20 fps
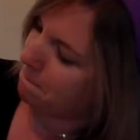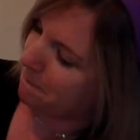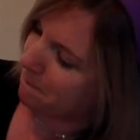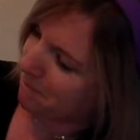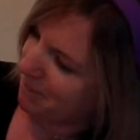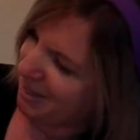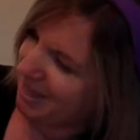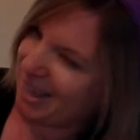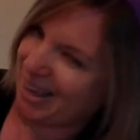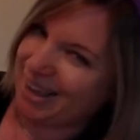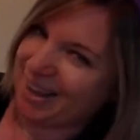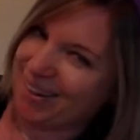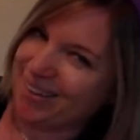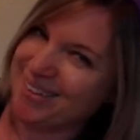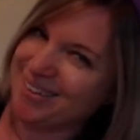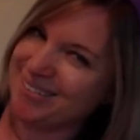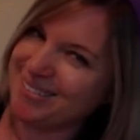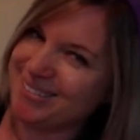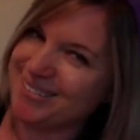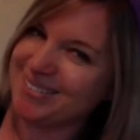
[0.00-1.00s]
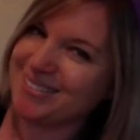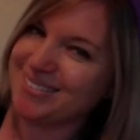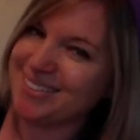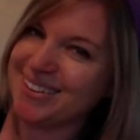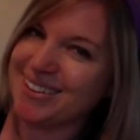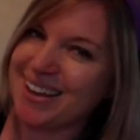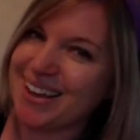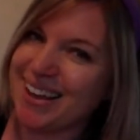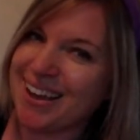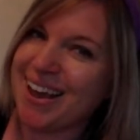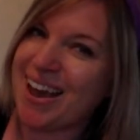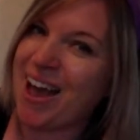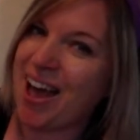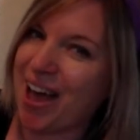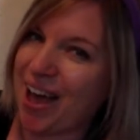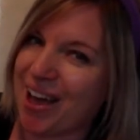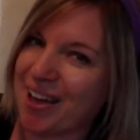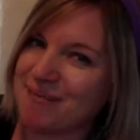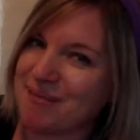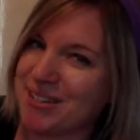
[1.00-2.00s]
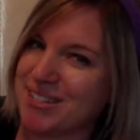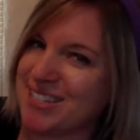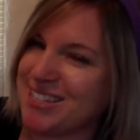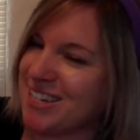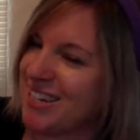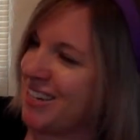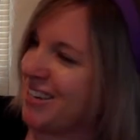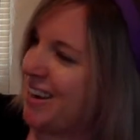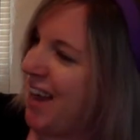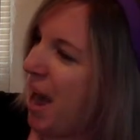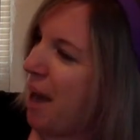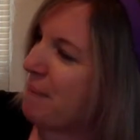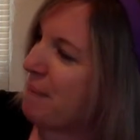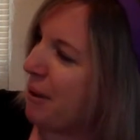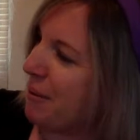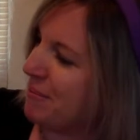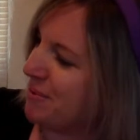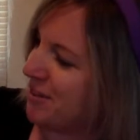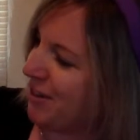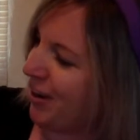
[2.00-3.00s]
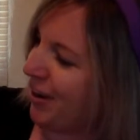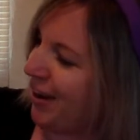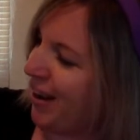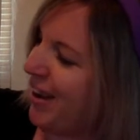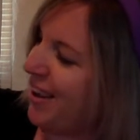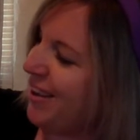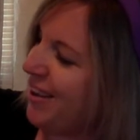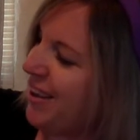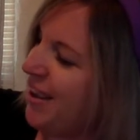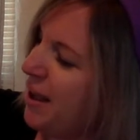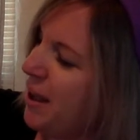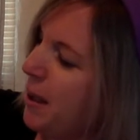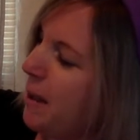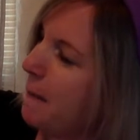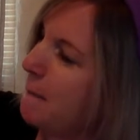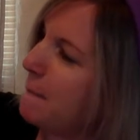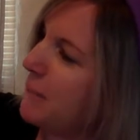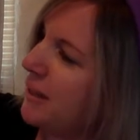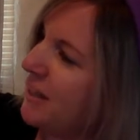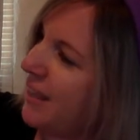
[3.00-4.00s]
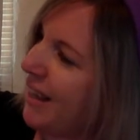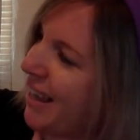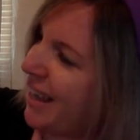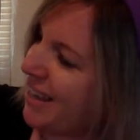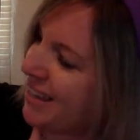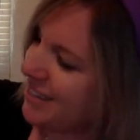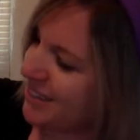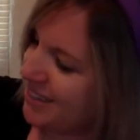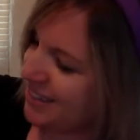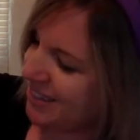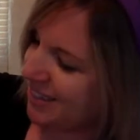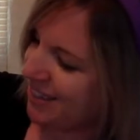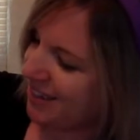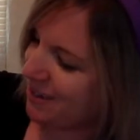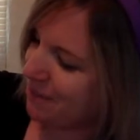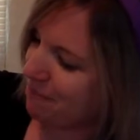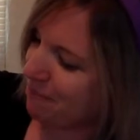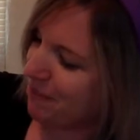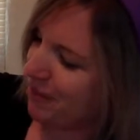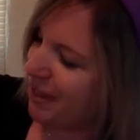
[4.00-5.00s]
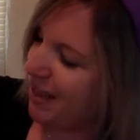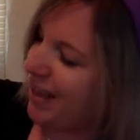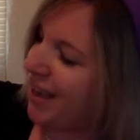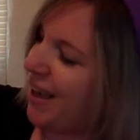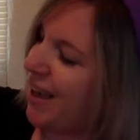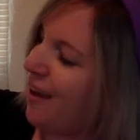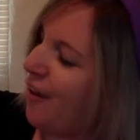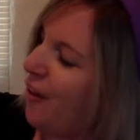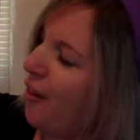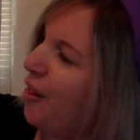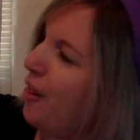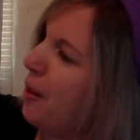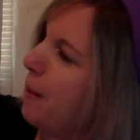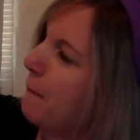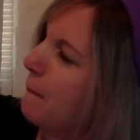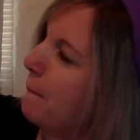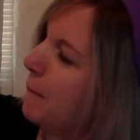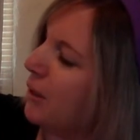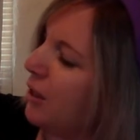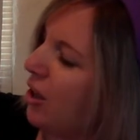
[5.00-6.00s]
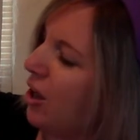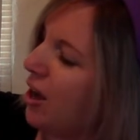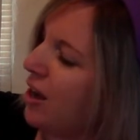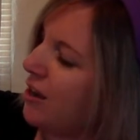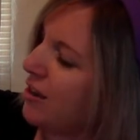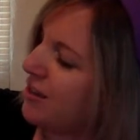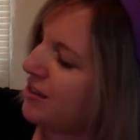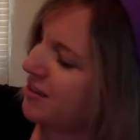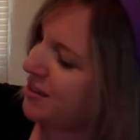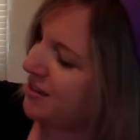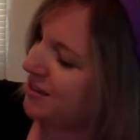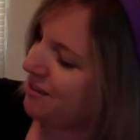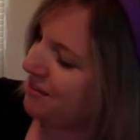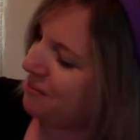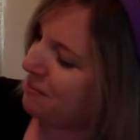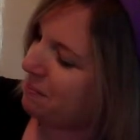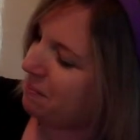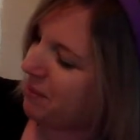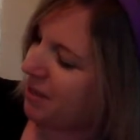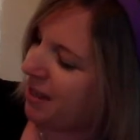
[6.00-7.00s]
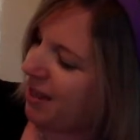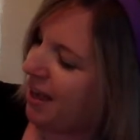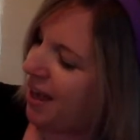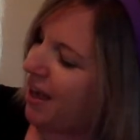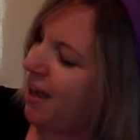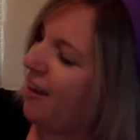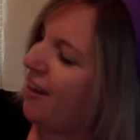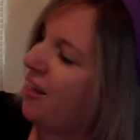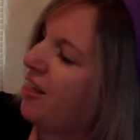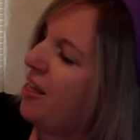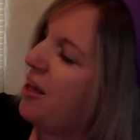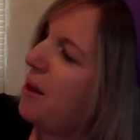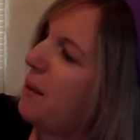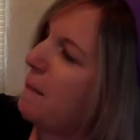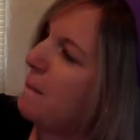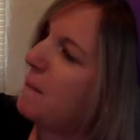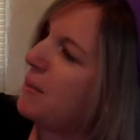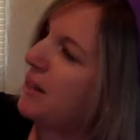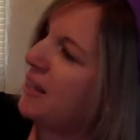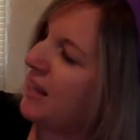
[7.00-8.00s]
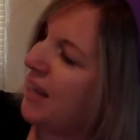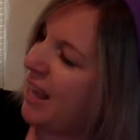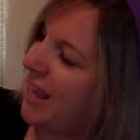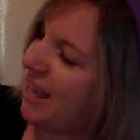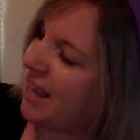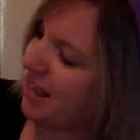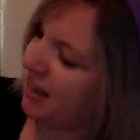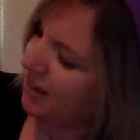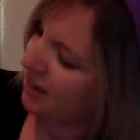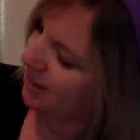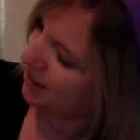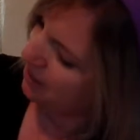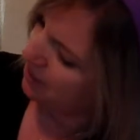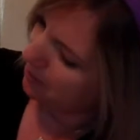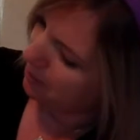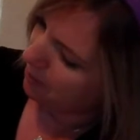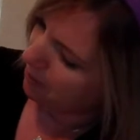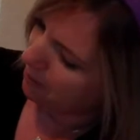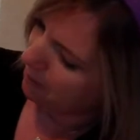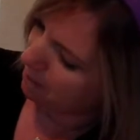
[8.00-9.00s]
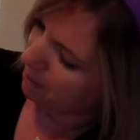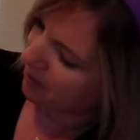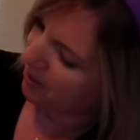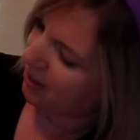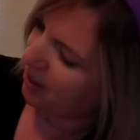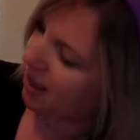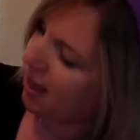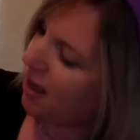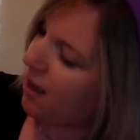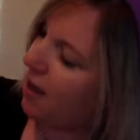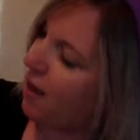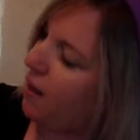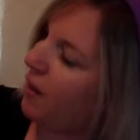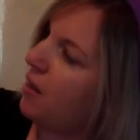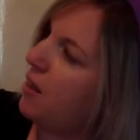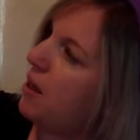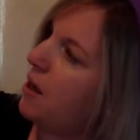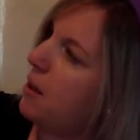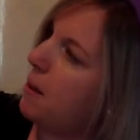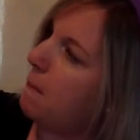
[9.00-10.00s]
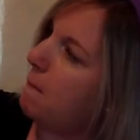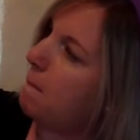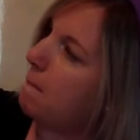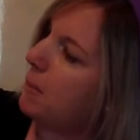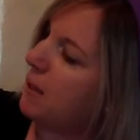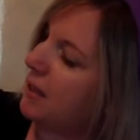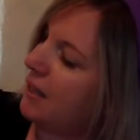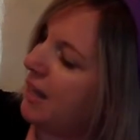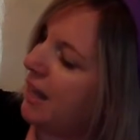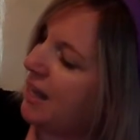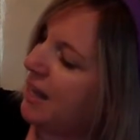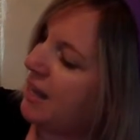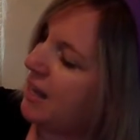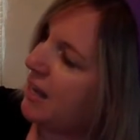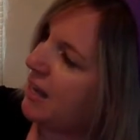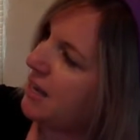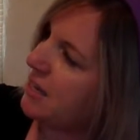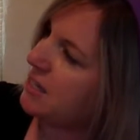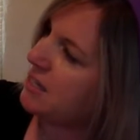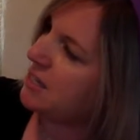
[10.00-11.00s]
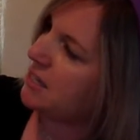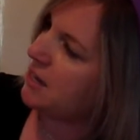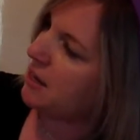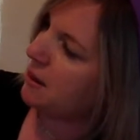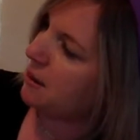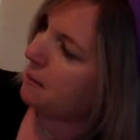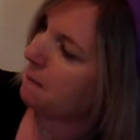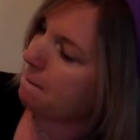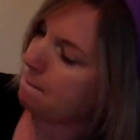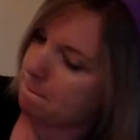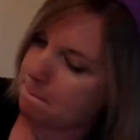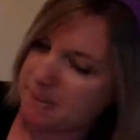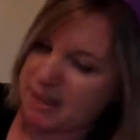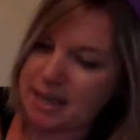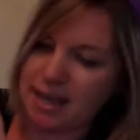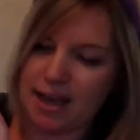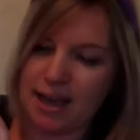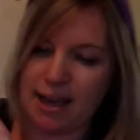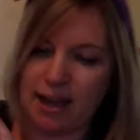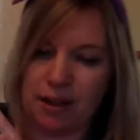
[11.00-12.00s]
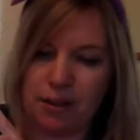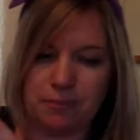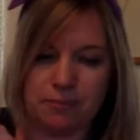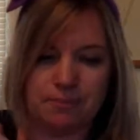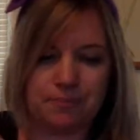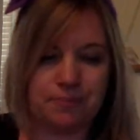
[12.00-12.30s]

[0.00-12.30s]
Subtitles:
BL. I must need a nap, I'm sorry. Plant, PL, blocks, BL, plane, PL, blanket, BL.